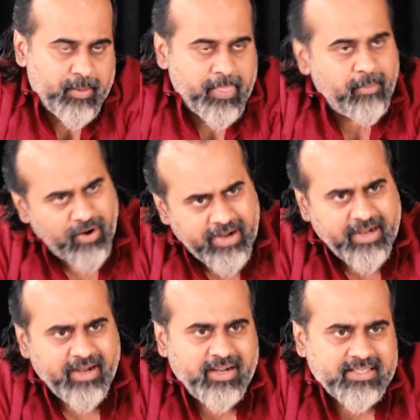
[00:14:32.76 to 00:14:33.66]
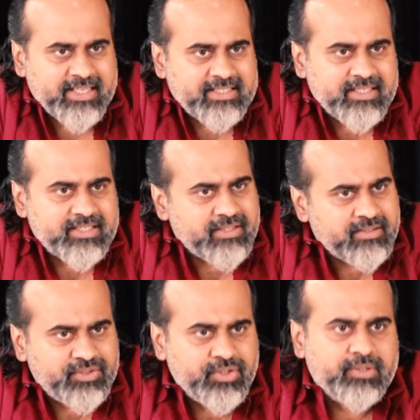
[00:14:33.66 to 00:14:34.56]
The body indeed does exist,
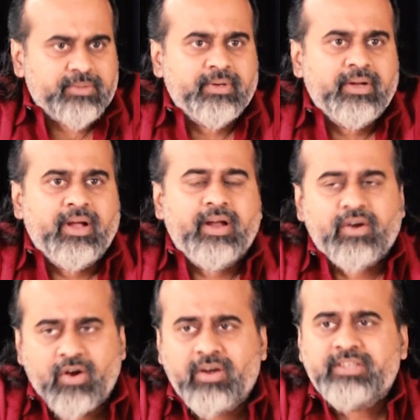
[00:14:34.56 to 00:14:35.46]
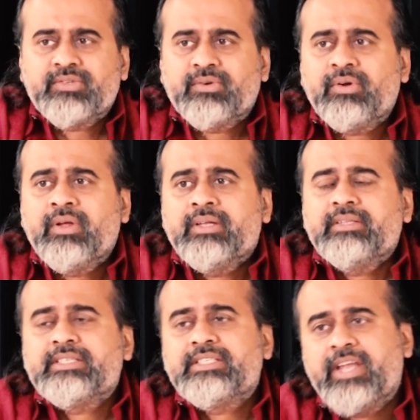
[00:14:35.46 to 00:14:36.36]
sure. And not only so,
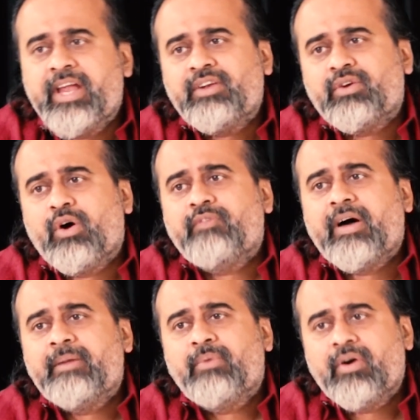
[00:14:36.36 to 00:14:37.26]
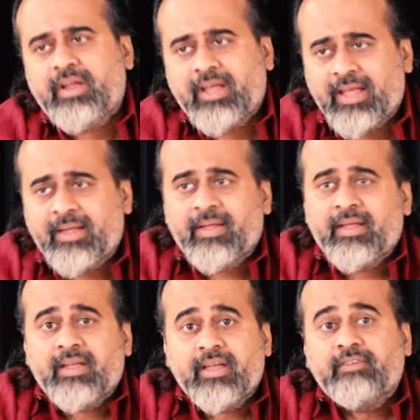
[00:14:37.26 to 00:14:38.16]
the state of our body
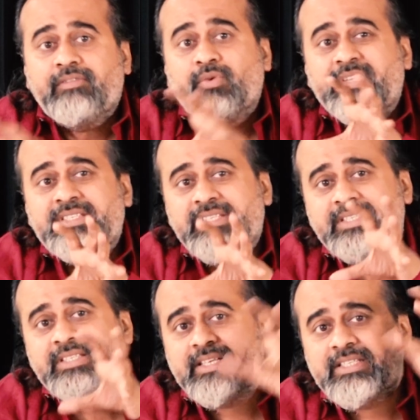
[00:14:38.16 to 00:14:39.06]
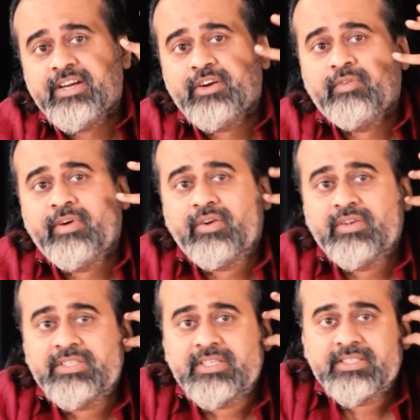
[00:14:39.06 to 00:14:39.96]
influences the state of our
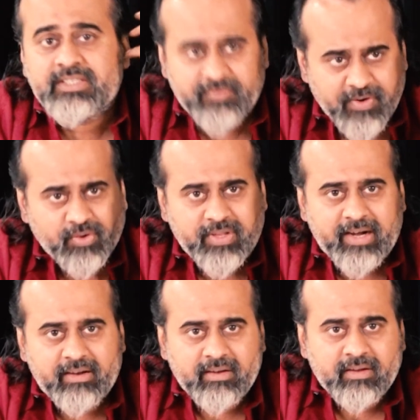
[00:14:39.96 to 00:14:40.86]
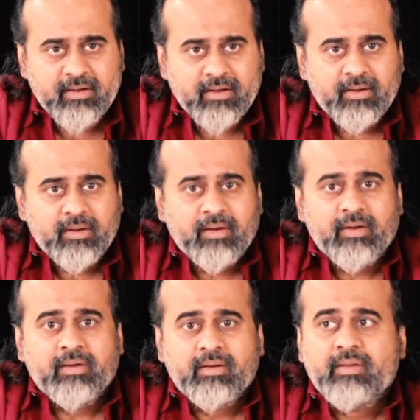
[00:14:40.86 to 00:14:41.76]
consciousness. We know that.
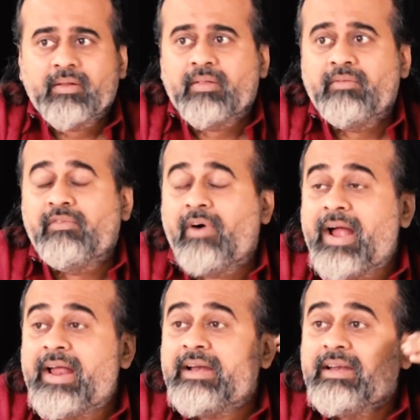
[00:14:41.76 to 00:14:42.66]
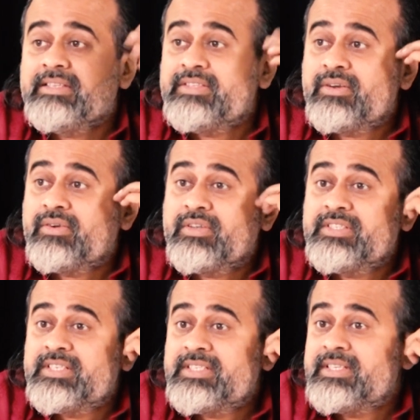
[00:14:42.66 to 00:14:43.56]
Why does your
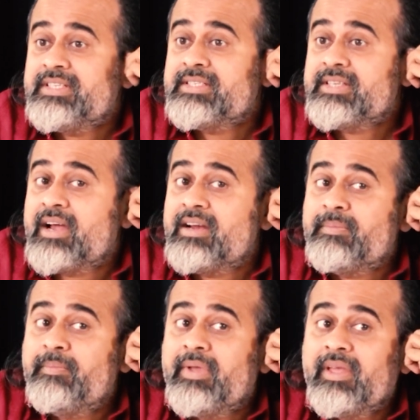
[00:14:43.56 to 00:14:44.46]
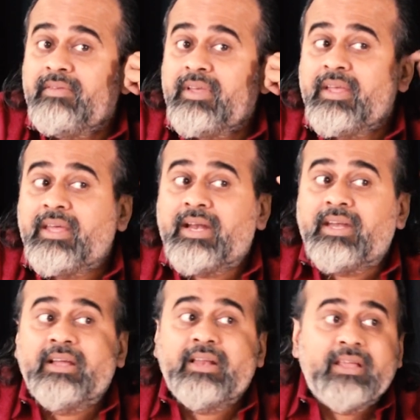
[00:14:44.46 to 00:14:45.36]
consciousness start behaving
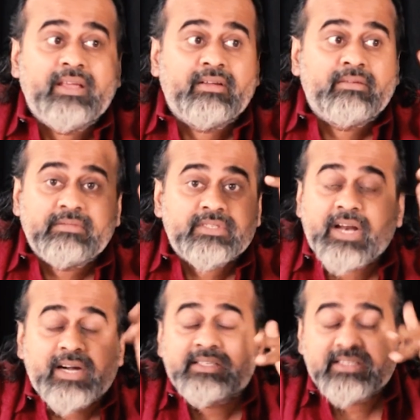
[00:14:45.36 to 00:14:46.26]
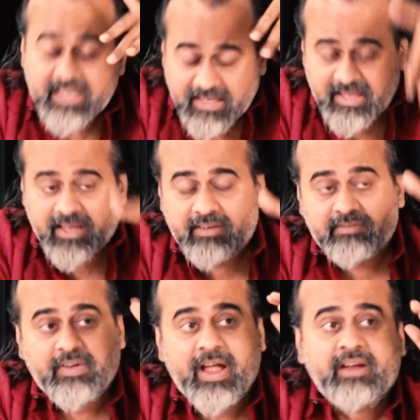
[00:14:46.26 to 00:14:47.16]
erratically, start sinking in
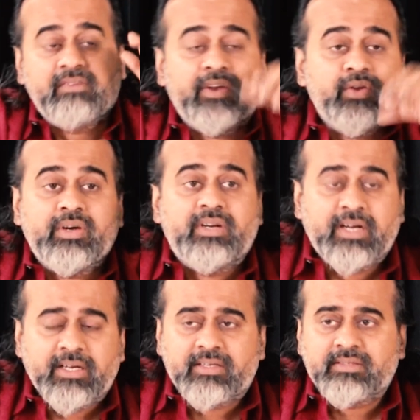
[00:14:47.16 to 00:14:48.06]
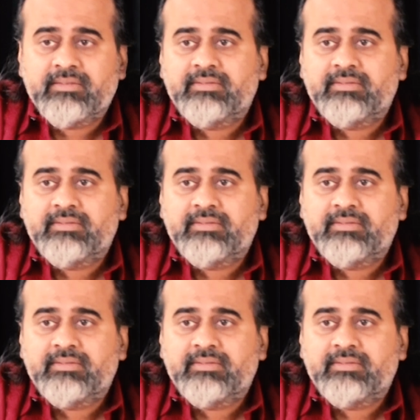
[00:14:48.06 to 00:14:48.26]
fact when you are drunk?